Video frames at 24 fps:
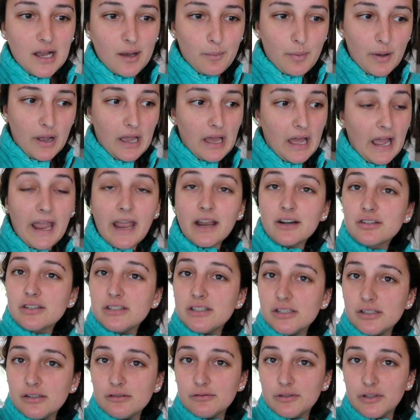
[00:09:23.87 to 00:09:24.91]
but I actually
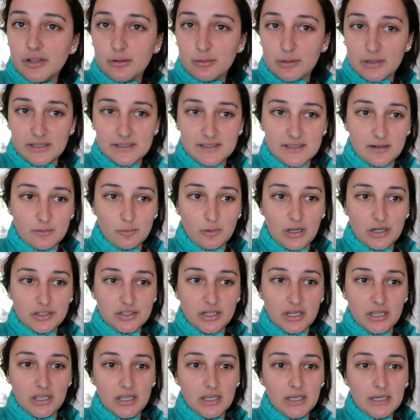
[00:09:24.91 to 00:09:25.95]
do really wanna sit and watch
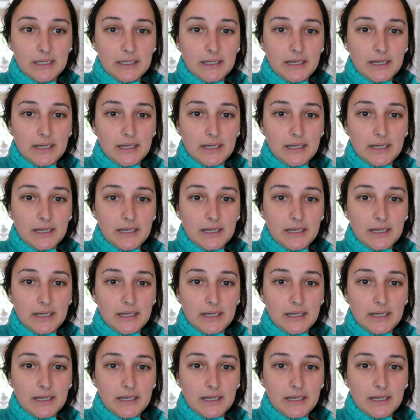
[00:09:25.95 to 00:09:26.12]
it.